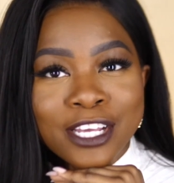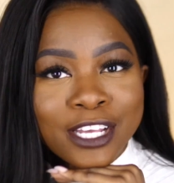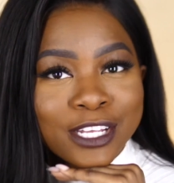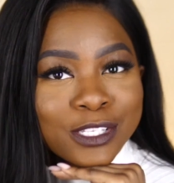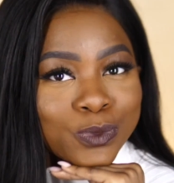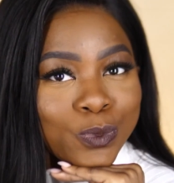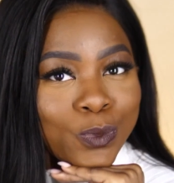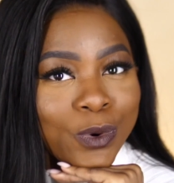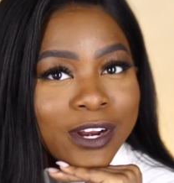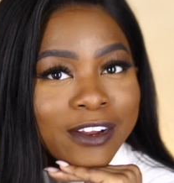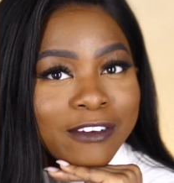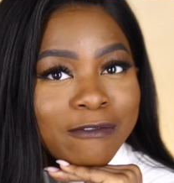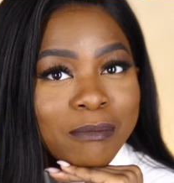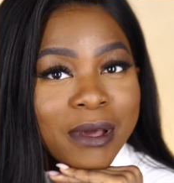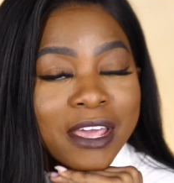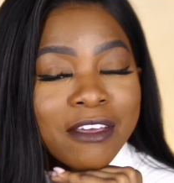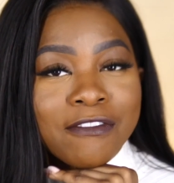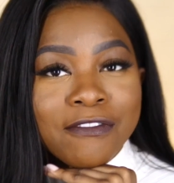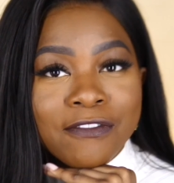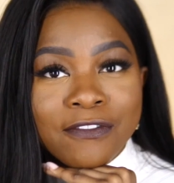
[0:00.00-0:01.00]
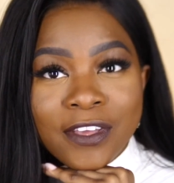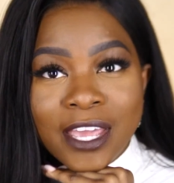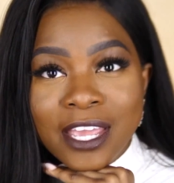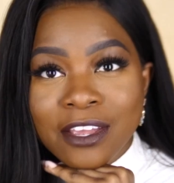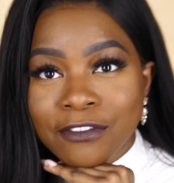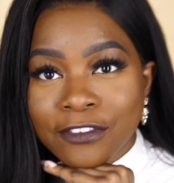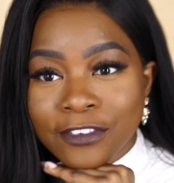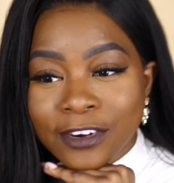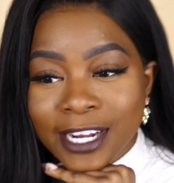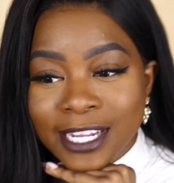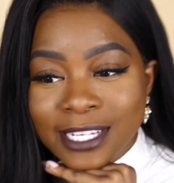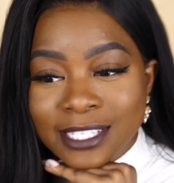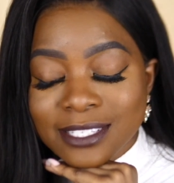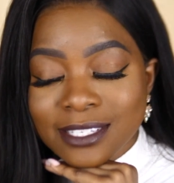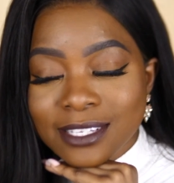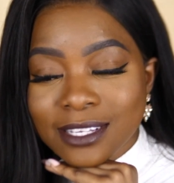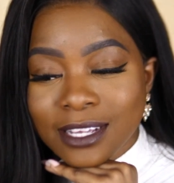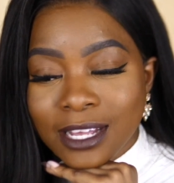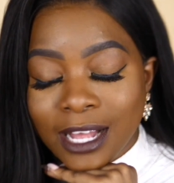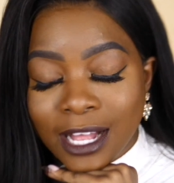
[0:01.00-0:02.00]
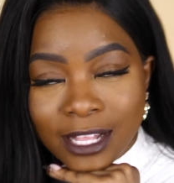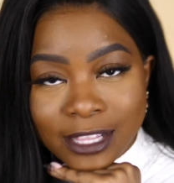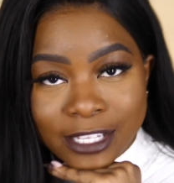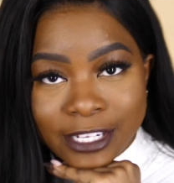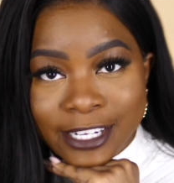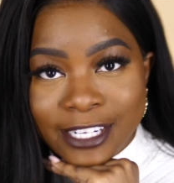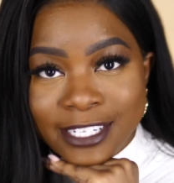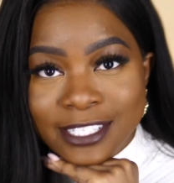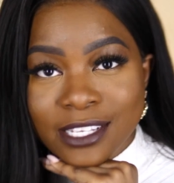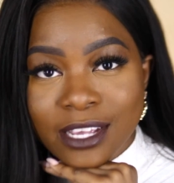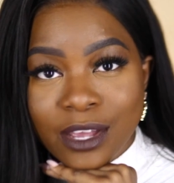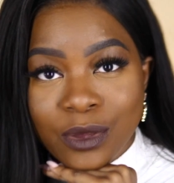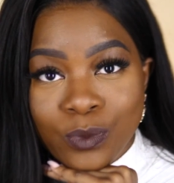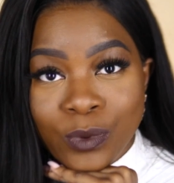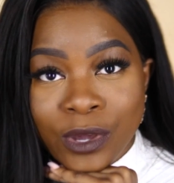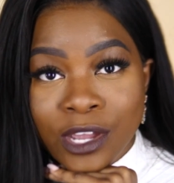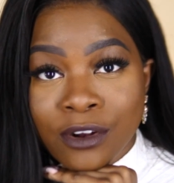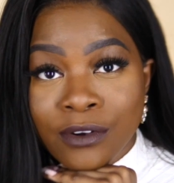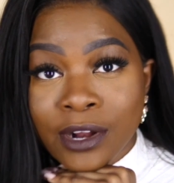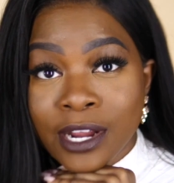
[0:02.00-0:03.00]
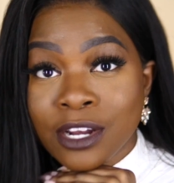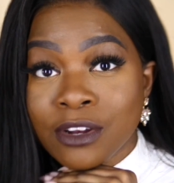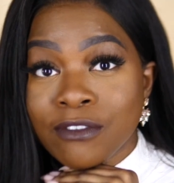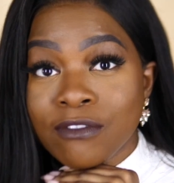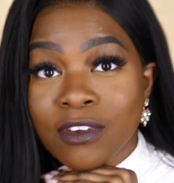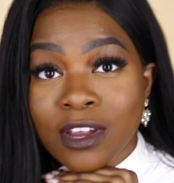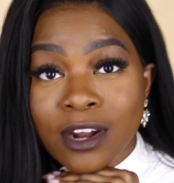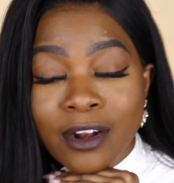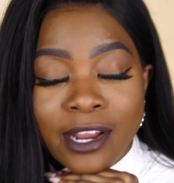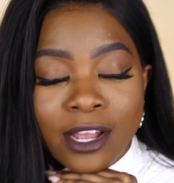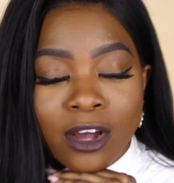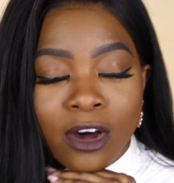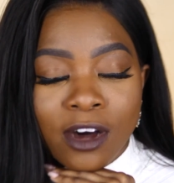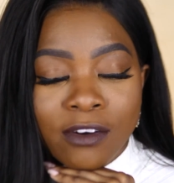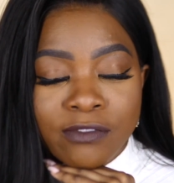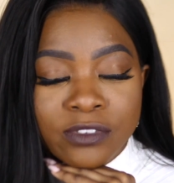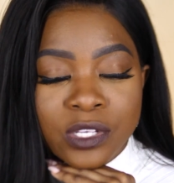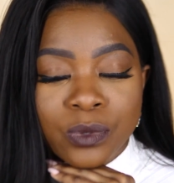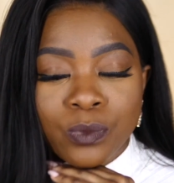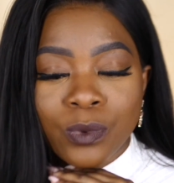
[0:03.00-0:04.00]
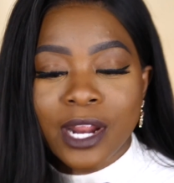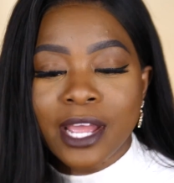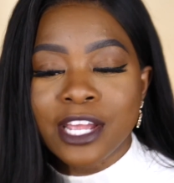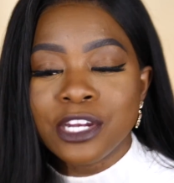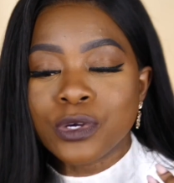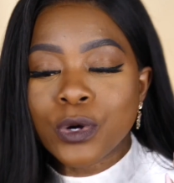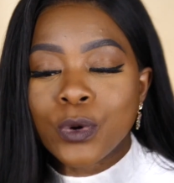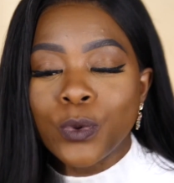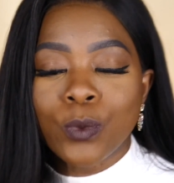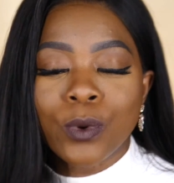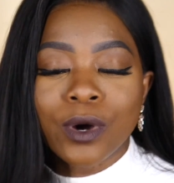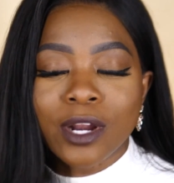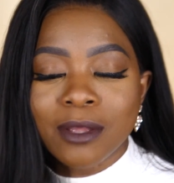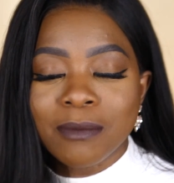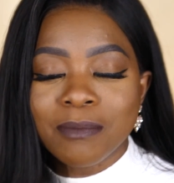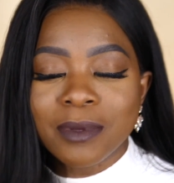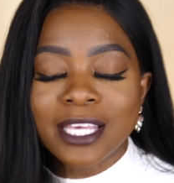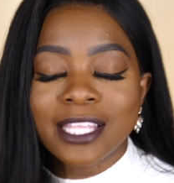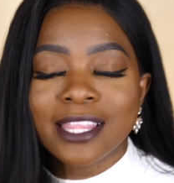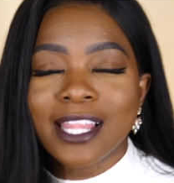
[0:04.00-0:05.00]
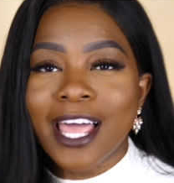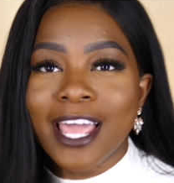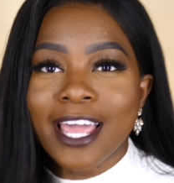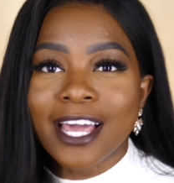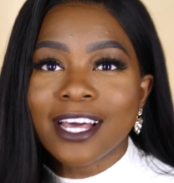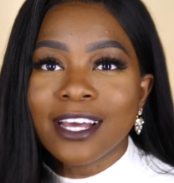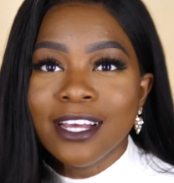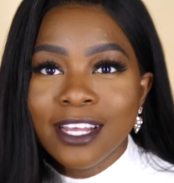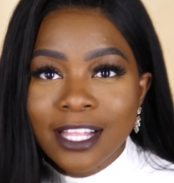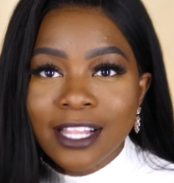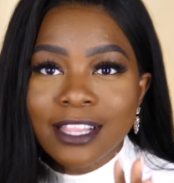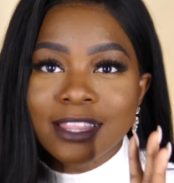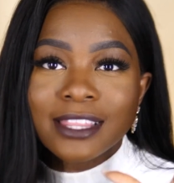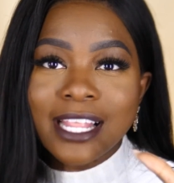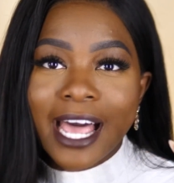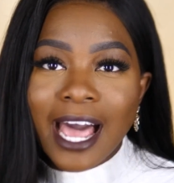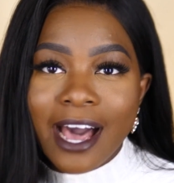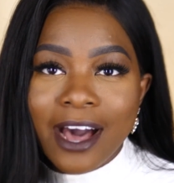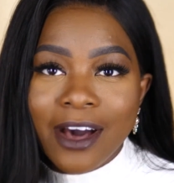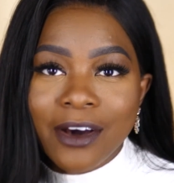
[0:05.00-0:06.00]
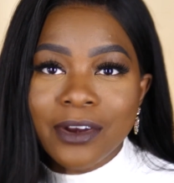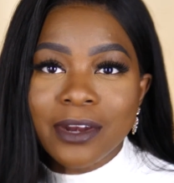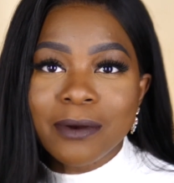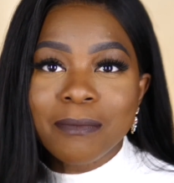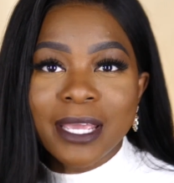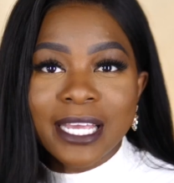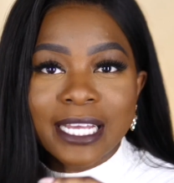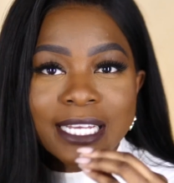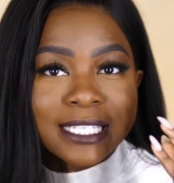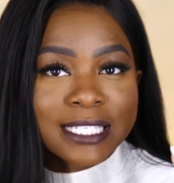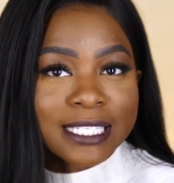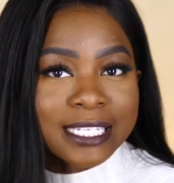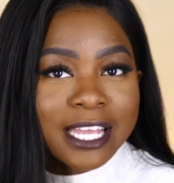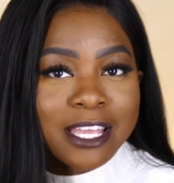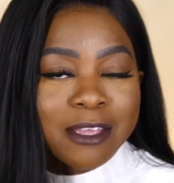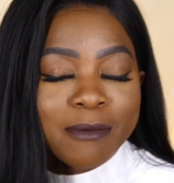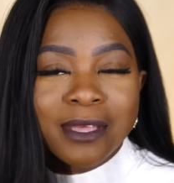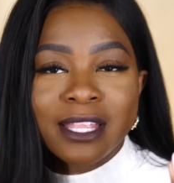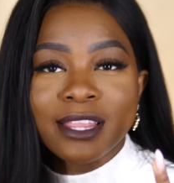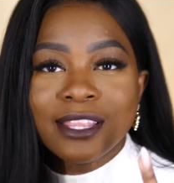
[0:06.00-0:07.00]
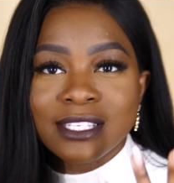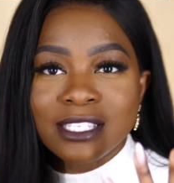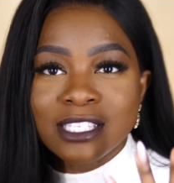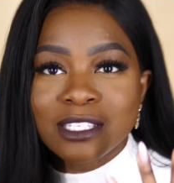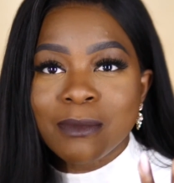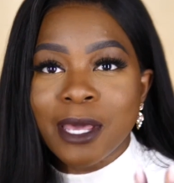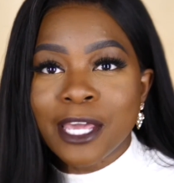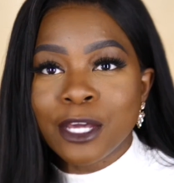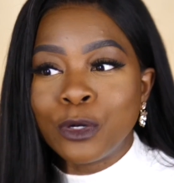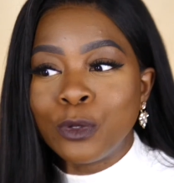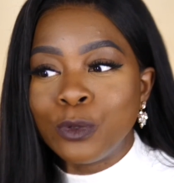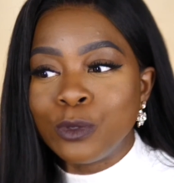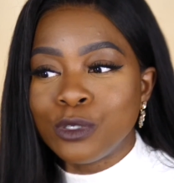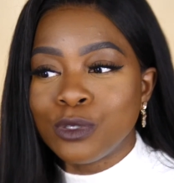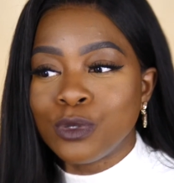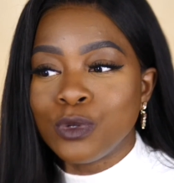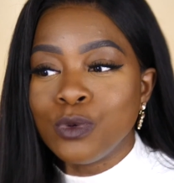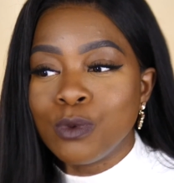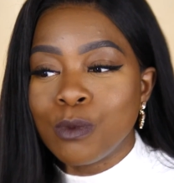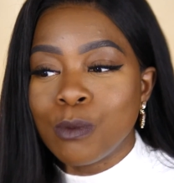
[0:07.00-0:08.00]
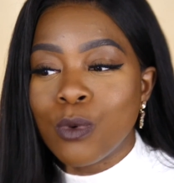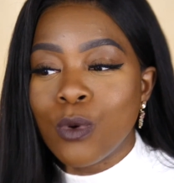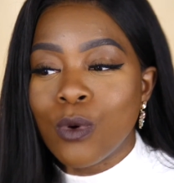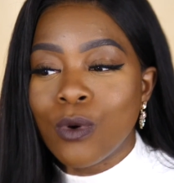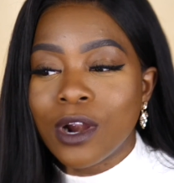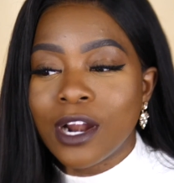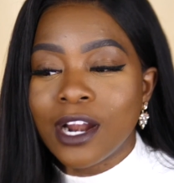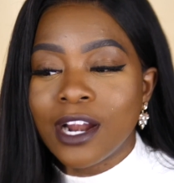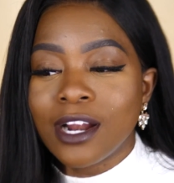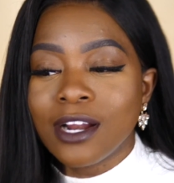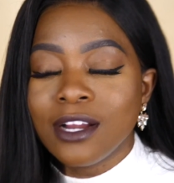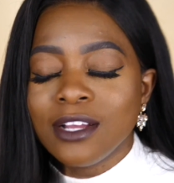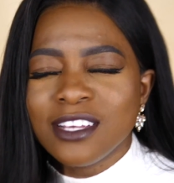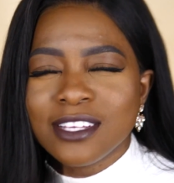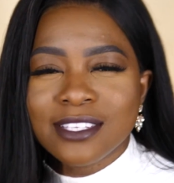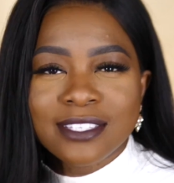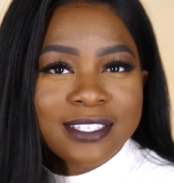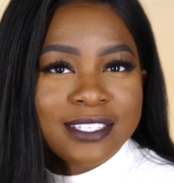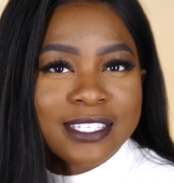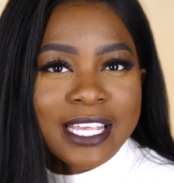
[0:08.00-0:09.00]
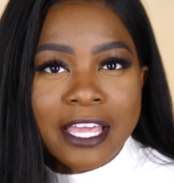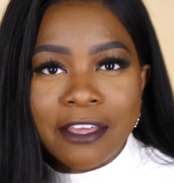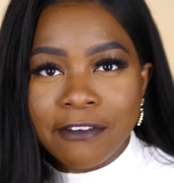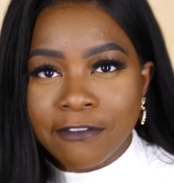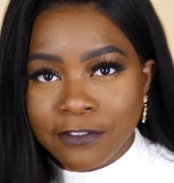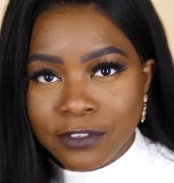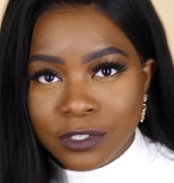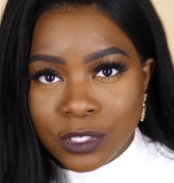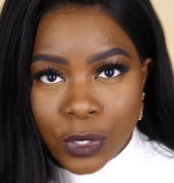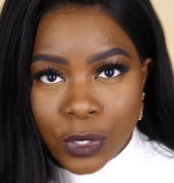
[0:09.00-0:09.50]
It's one of my favorite colors. I wear it very often when I don't want to be like loud and make a statement. This is my go-to more safe